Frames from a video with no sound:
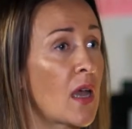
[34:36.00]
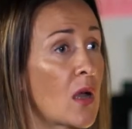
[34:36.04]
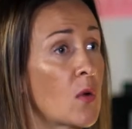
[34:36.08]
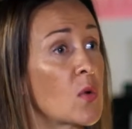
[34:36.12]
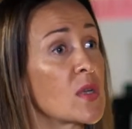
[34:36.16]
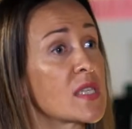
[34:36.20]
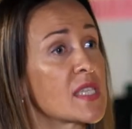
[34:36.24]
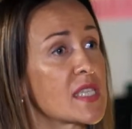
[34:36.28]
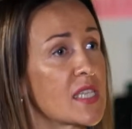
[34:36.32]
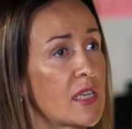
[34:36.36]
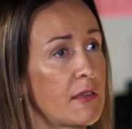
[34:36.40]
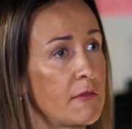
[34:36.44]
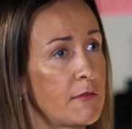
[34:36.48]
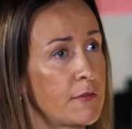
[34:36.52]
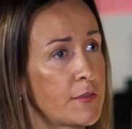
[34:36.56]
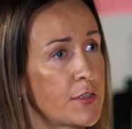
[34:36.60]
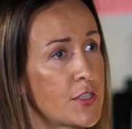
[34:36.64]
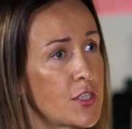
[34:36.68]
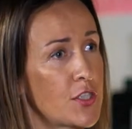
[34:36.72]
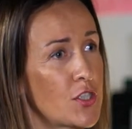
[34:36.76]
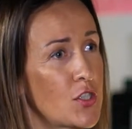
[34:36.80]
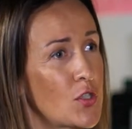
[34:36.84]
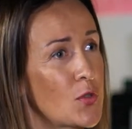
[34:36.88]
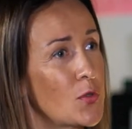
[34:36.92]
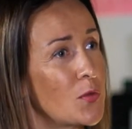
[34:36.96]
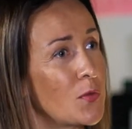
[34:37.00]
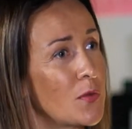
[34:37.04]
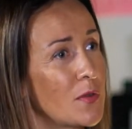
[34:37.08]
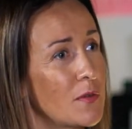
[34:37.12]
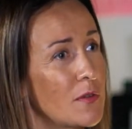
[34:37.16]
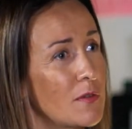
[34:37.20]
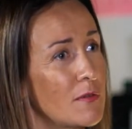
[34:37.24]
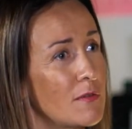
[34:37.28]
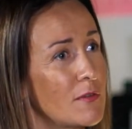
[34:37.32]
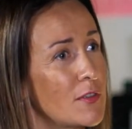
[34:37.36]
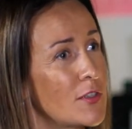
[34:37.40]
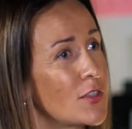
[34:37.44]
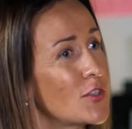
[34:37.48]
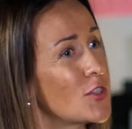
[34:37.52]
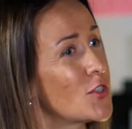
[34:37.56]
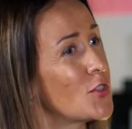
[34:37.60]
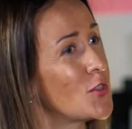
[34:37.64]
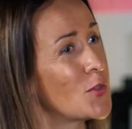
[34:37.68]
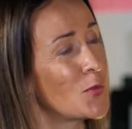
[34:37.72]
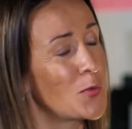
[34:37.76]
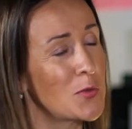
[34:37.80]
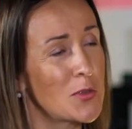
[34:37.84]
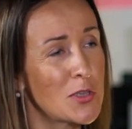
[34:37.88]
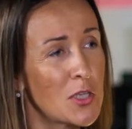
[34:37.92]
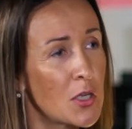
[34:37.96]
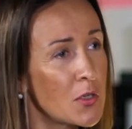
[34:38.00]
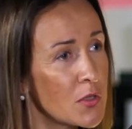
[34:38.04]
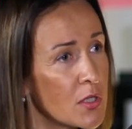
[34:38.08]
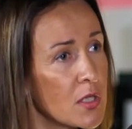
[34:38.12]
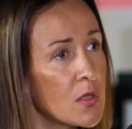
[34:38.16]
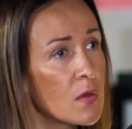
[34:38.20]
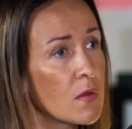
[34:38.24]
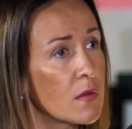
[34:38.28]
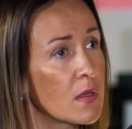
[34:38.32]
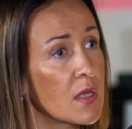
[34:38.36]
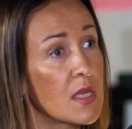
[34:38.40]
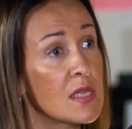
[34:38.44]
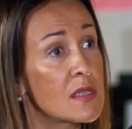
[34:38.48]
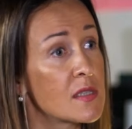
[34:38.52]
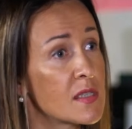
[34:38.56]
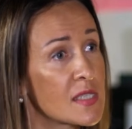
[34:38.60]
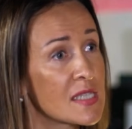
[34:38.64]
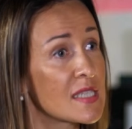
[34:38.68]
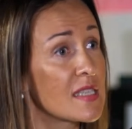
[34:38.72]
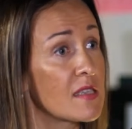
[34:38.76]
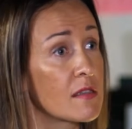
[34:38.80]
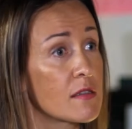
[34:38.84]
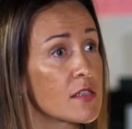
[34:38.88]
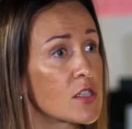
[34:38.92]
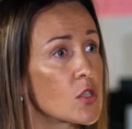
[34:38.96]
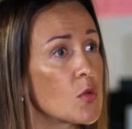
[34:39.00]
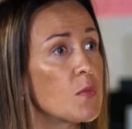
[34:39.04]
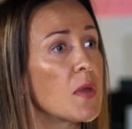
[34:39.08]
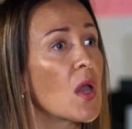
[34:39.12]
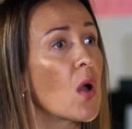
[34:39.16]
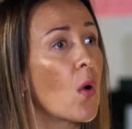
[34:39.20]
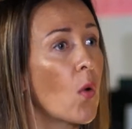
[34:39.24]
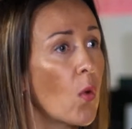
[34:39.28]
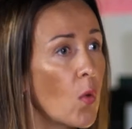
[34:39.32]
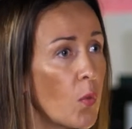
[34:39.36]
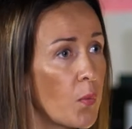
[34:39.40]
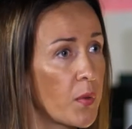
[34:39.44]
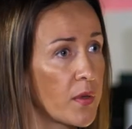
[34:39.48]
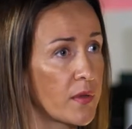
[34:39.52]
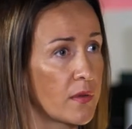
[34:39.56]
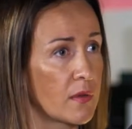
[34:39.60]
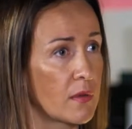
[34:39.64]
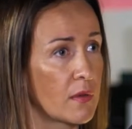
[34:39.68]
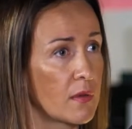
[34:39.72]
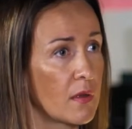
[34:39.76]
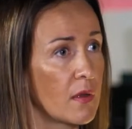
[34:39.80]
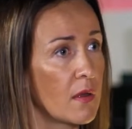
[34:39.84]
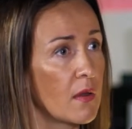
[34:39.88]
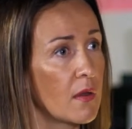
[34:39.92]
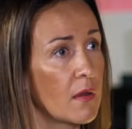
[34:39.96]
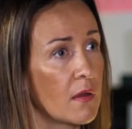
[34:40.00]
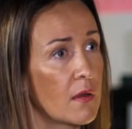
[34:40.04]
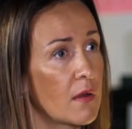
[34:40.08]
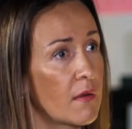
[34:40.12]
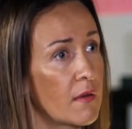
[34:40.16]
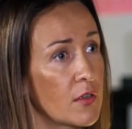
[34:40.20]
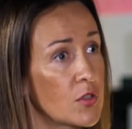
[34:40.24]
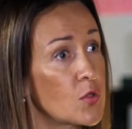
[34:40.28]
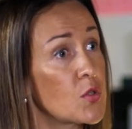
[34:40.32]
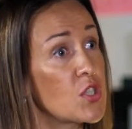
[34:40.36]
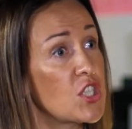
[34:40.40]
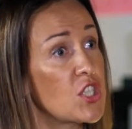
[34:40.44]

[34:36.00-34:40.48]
ourselves to learn new skills, to be open to